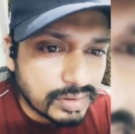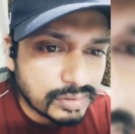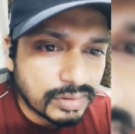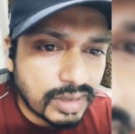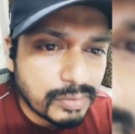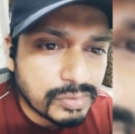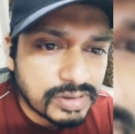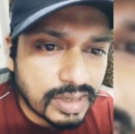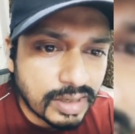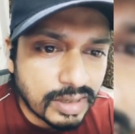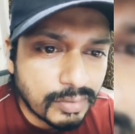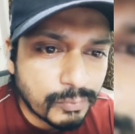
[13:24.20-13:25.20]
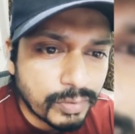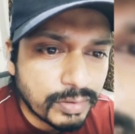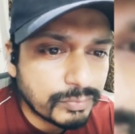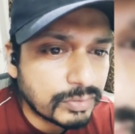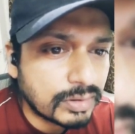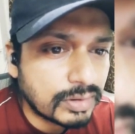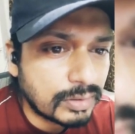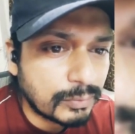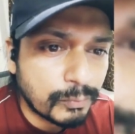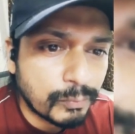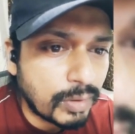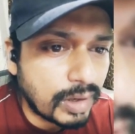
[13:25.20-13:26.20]
So now say one of the
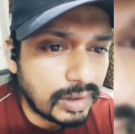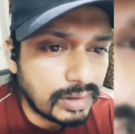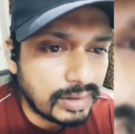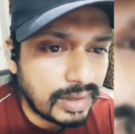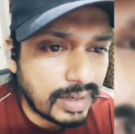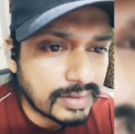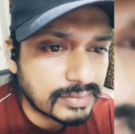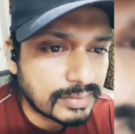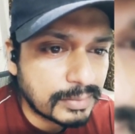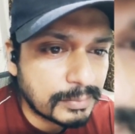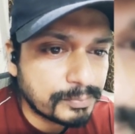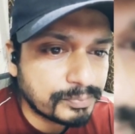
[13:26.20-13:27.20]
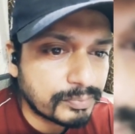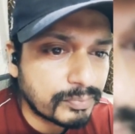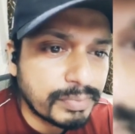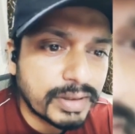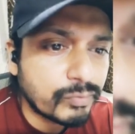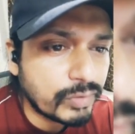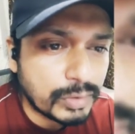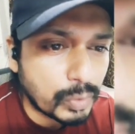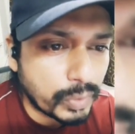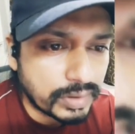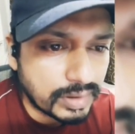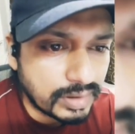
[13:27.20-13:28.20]
wall has a big
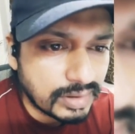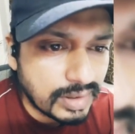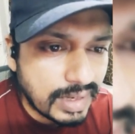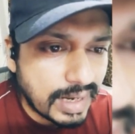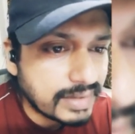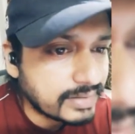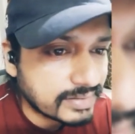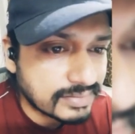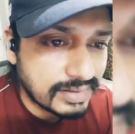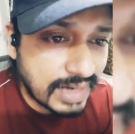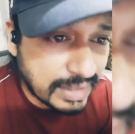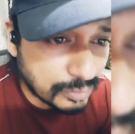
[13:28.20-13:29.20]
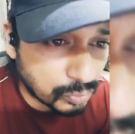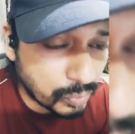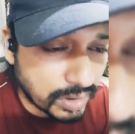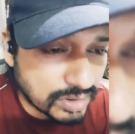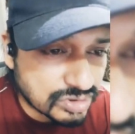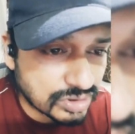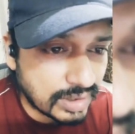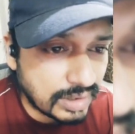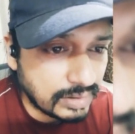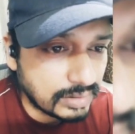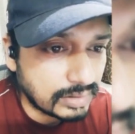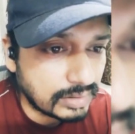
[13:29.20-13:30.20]
window in it, and it has a light switch,
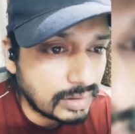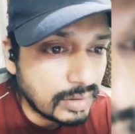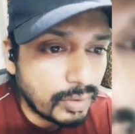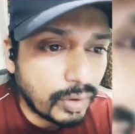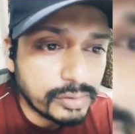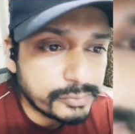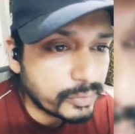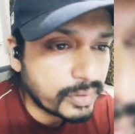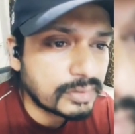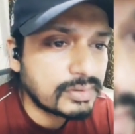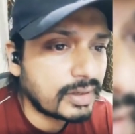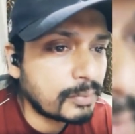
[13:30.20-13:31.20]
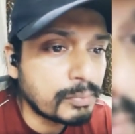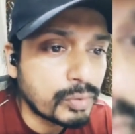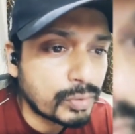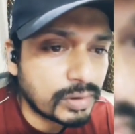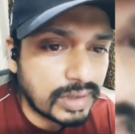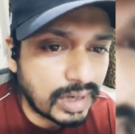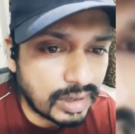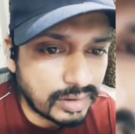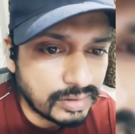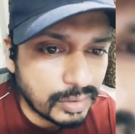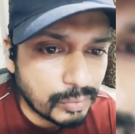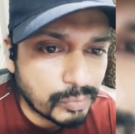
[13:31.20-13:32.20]
and also say a mural
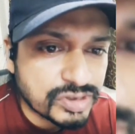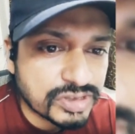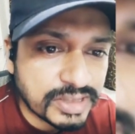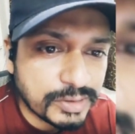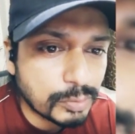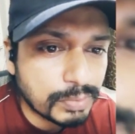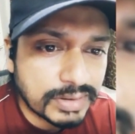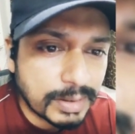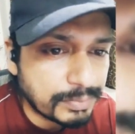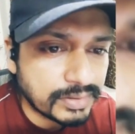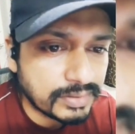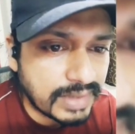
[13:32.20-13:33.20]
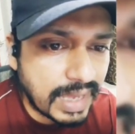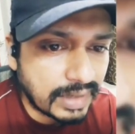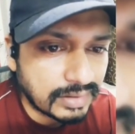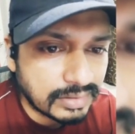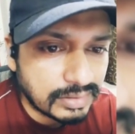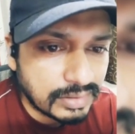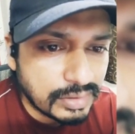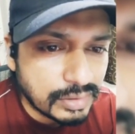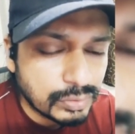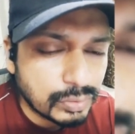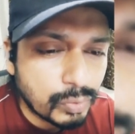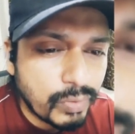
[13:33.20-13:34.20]
art which need to be kept intact.
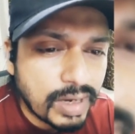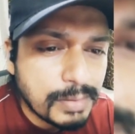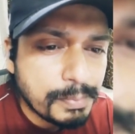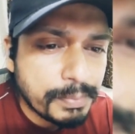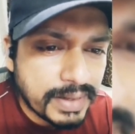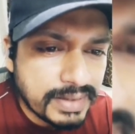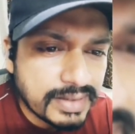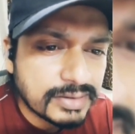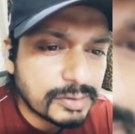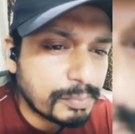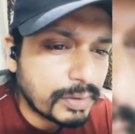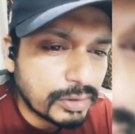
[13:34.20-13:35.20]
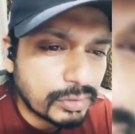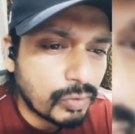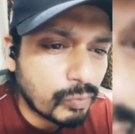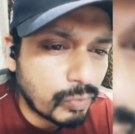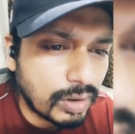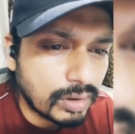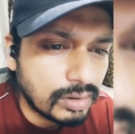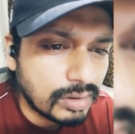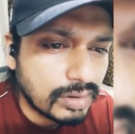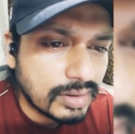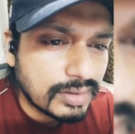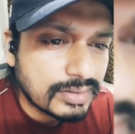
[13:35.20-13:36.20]
So while painting this particular wall,
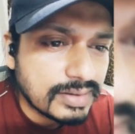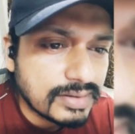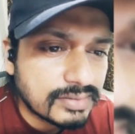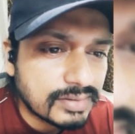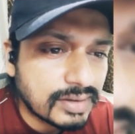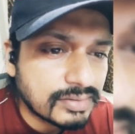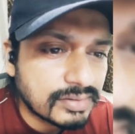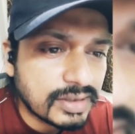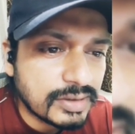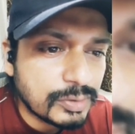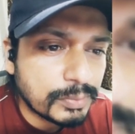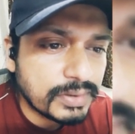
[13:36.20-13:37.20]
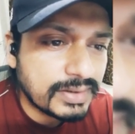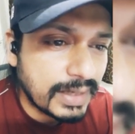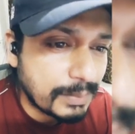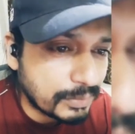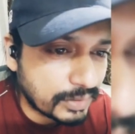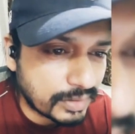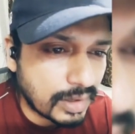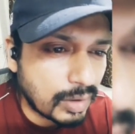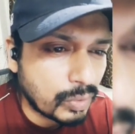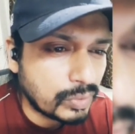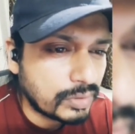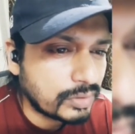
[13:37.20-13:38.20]
these things need to be taped
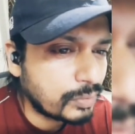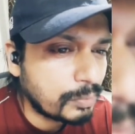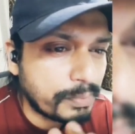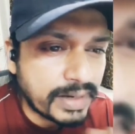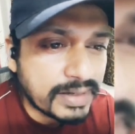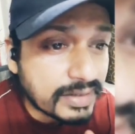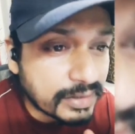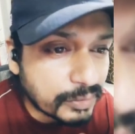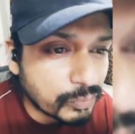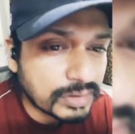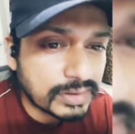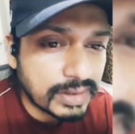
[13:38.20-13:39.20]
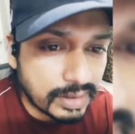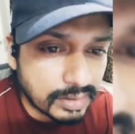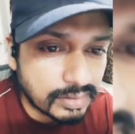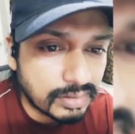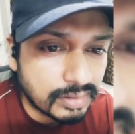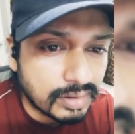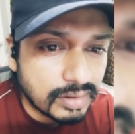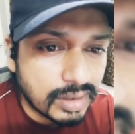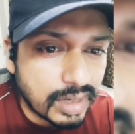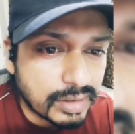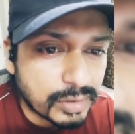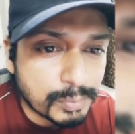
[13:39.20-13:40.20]
around, paint it with care
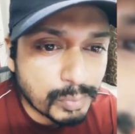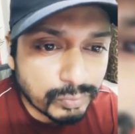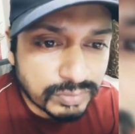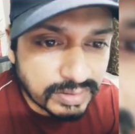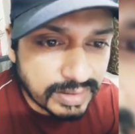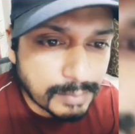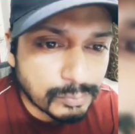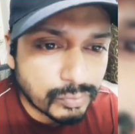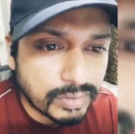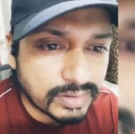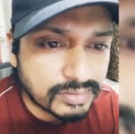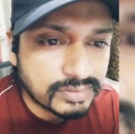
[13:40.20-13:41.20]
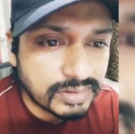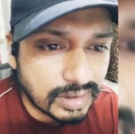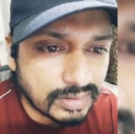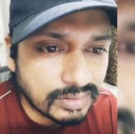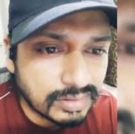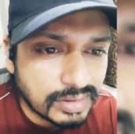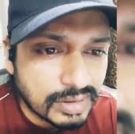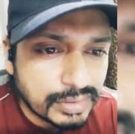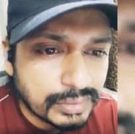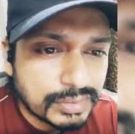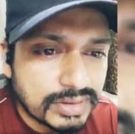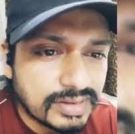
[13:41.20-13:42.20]
and remove the tames when it's done.
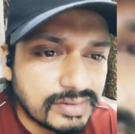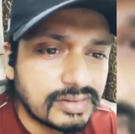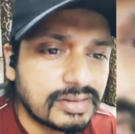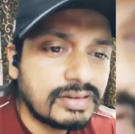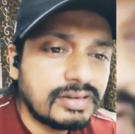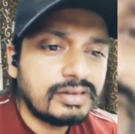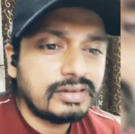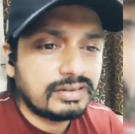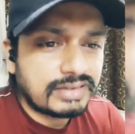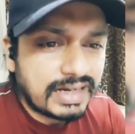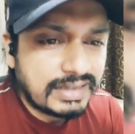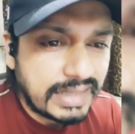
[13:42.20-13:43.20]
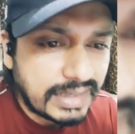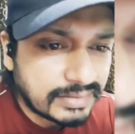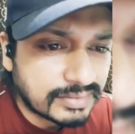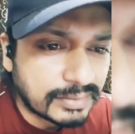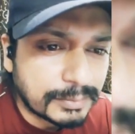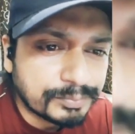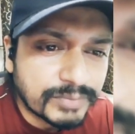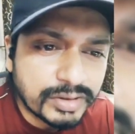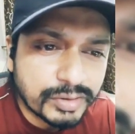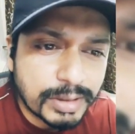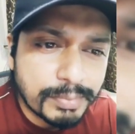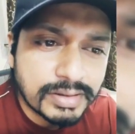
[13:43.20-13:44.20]
So this that takes
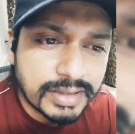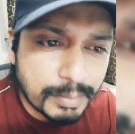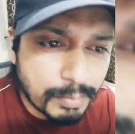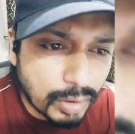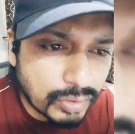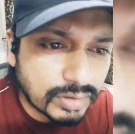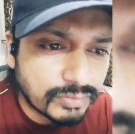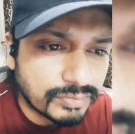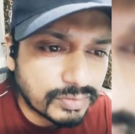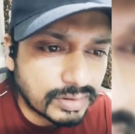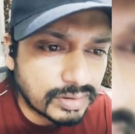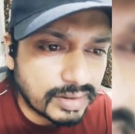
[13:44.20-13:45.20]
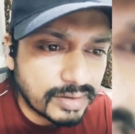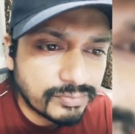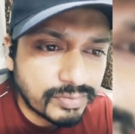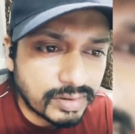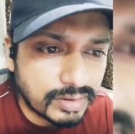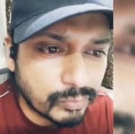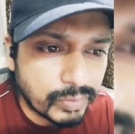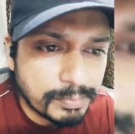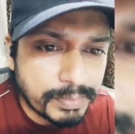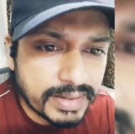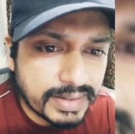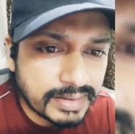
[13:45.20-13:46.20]
double the amount of effort when
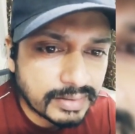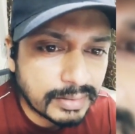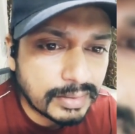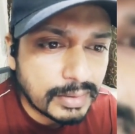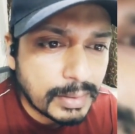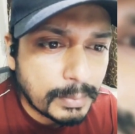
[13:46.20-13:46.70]
painting a